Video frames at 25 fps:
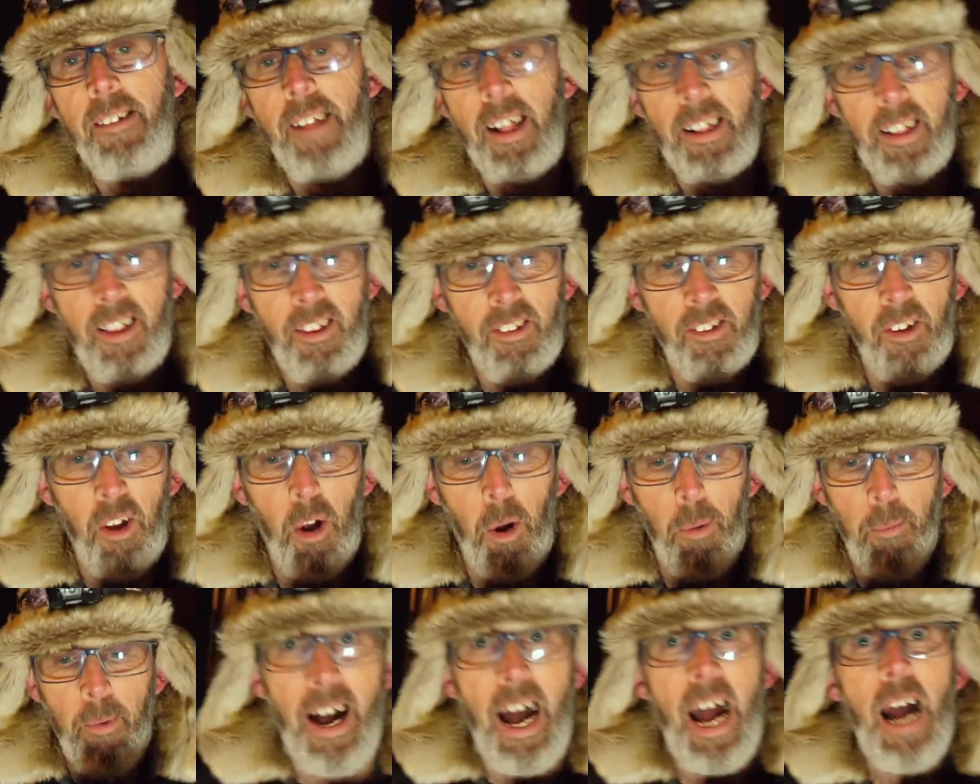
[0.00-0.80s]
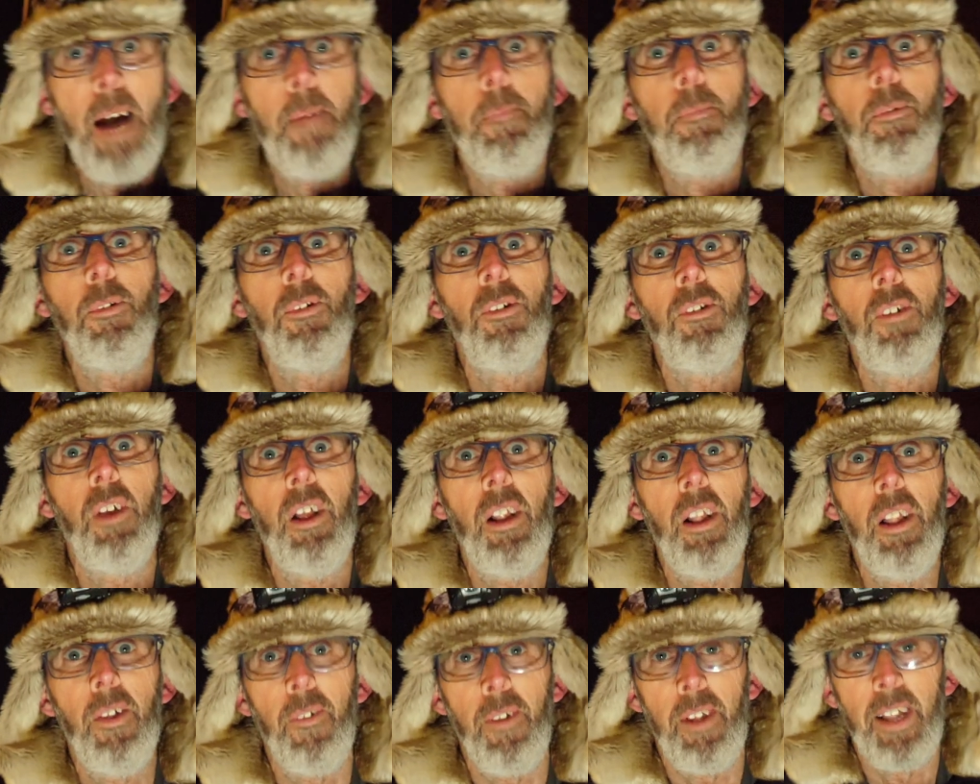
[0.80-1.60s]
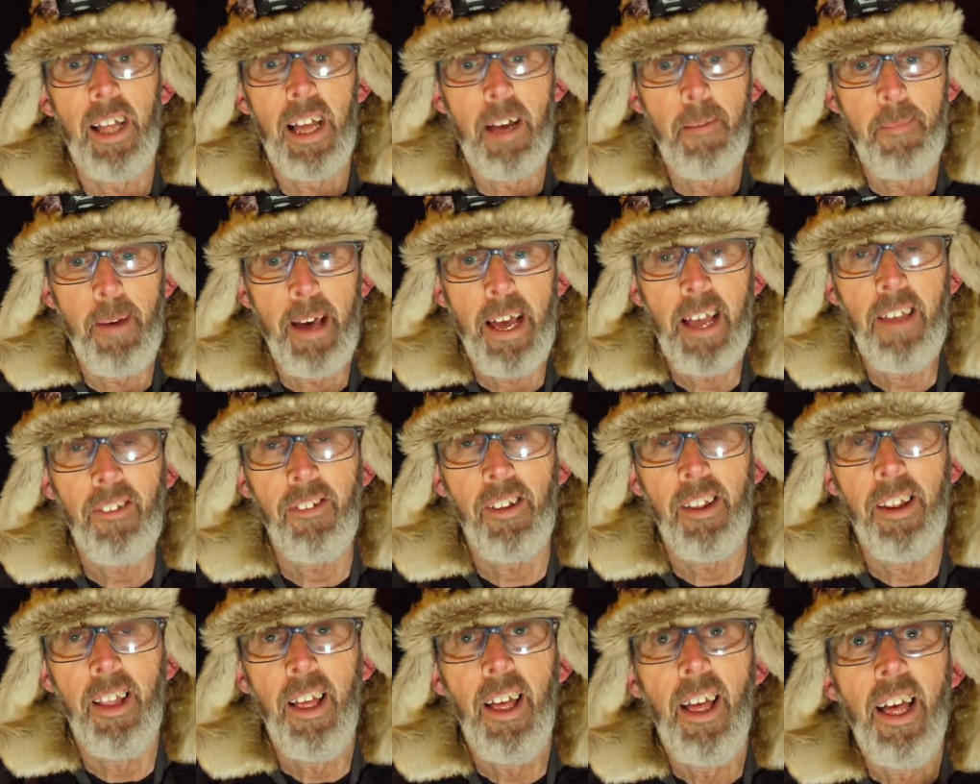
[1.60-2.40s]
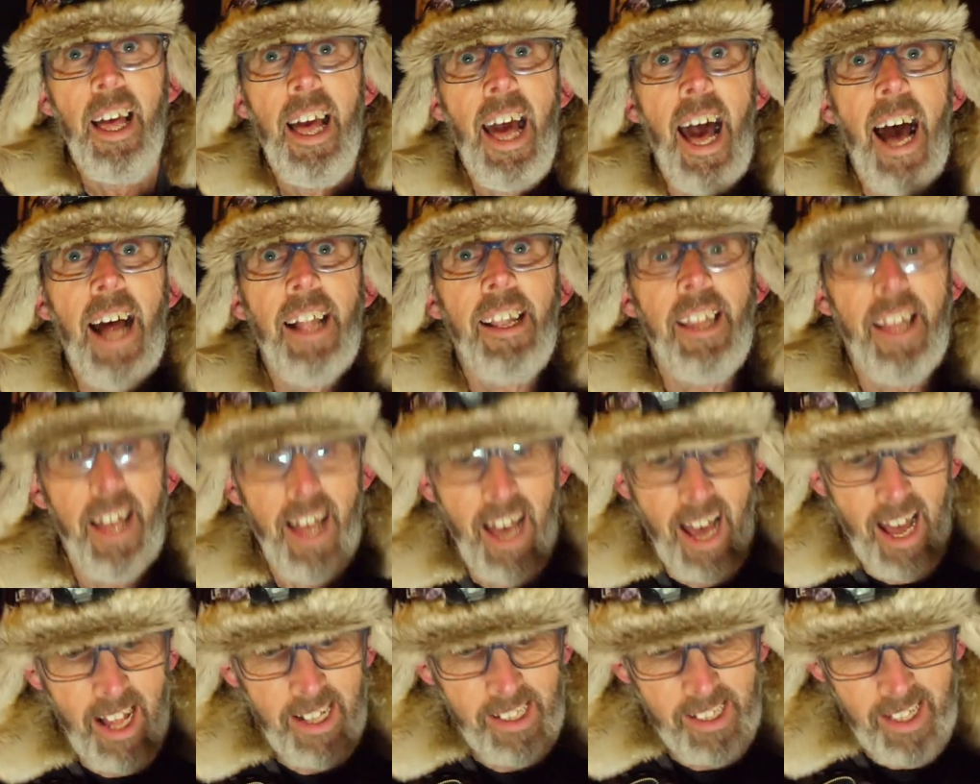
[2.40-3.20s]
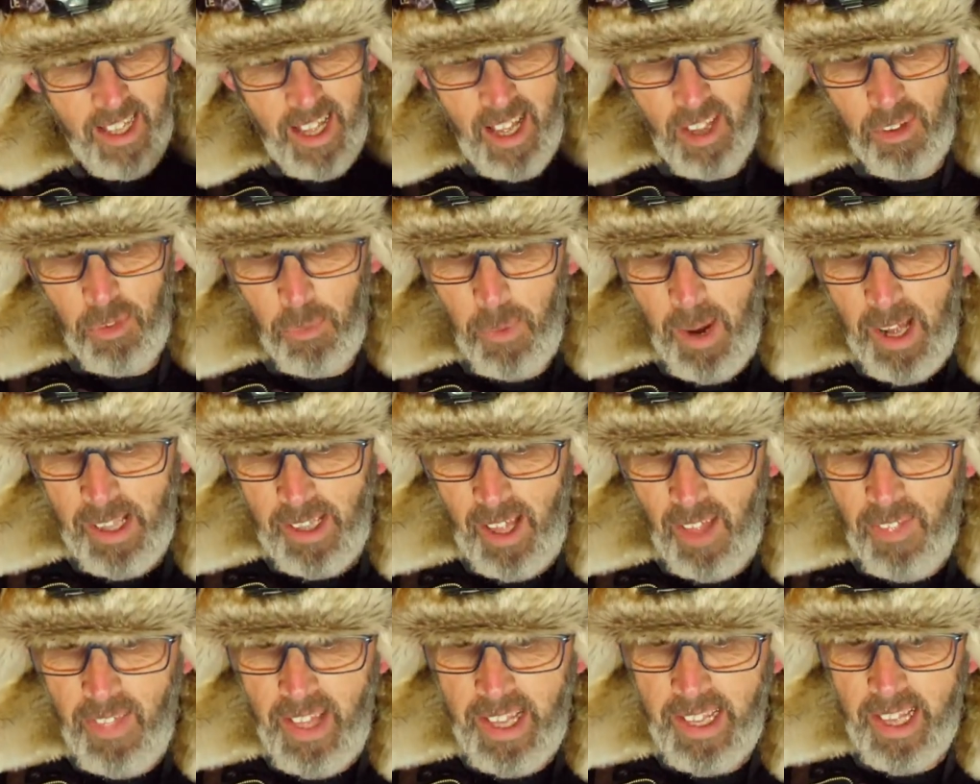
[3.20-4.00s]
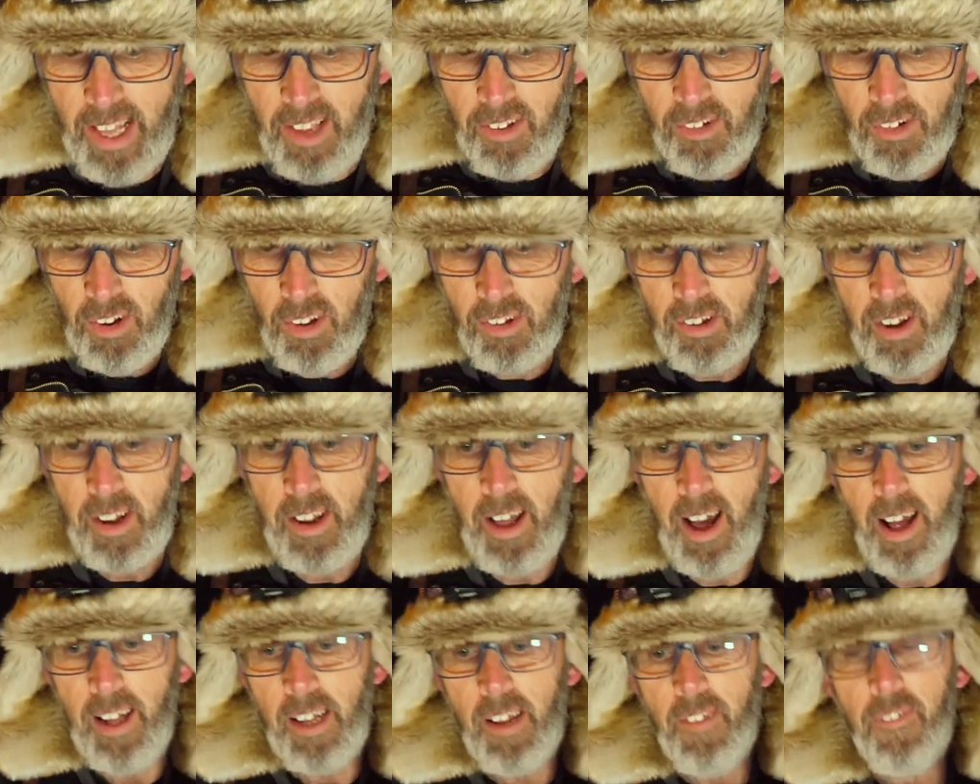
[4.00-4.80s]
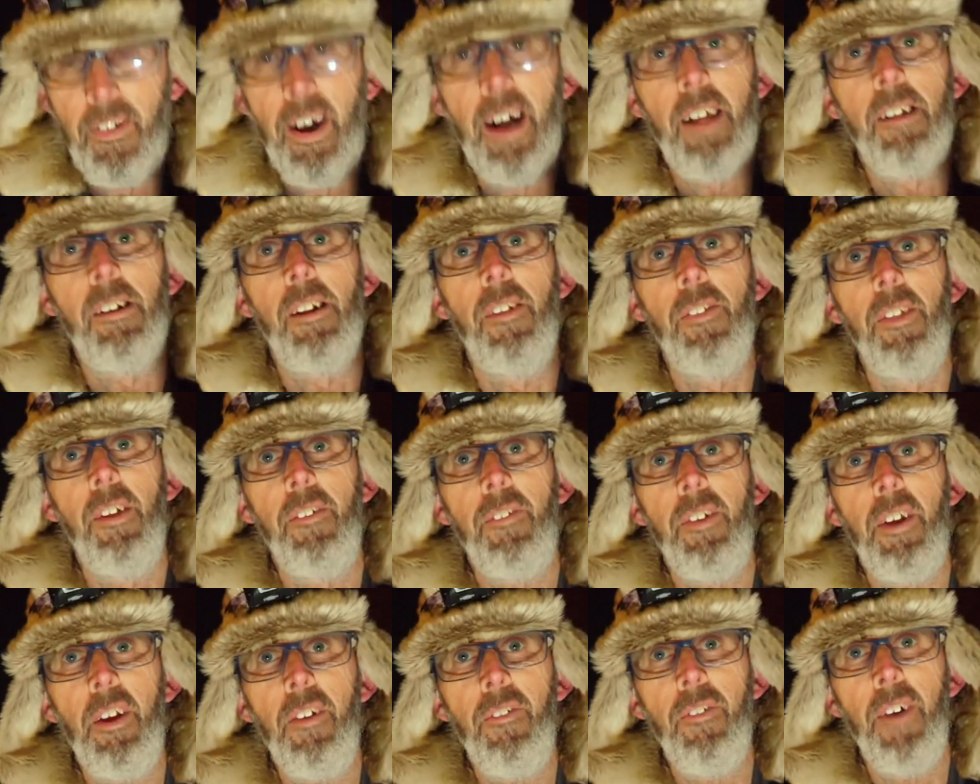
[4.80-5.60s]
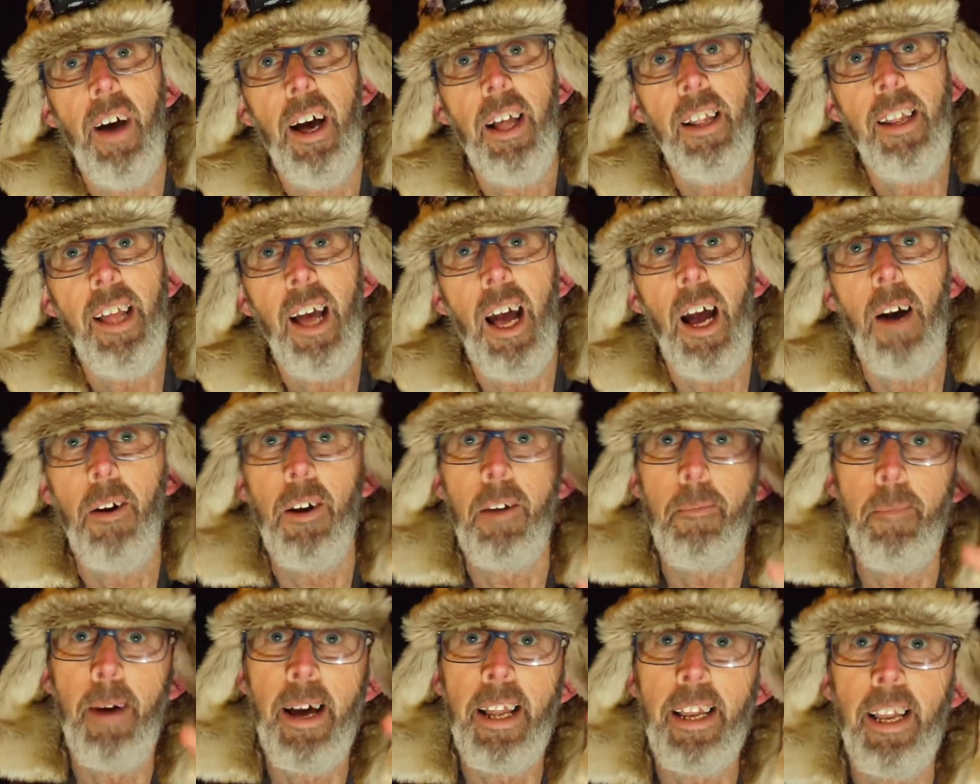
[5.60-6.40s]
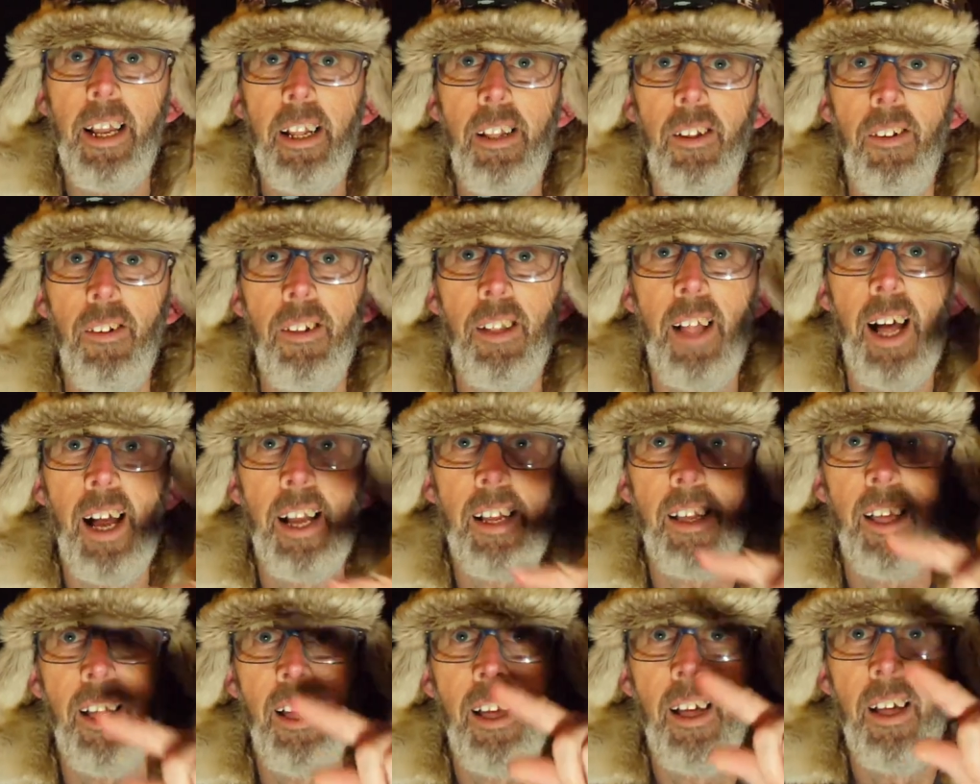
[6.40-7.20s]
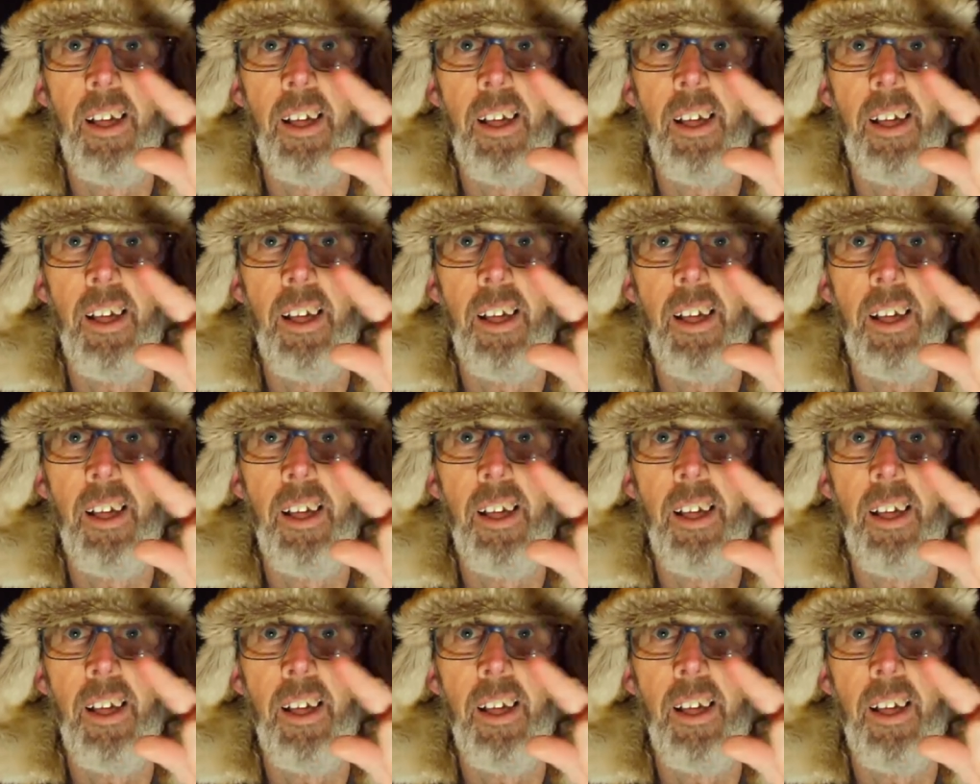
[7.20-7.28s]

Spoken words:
telescope. Absolutely amazing. And as well, I think it's just an artifact of the viewfinder, how it made it look like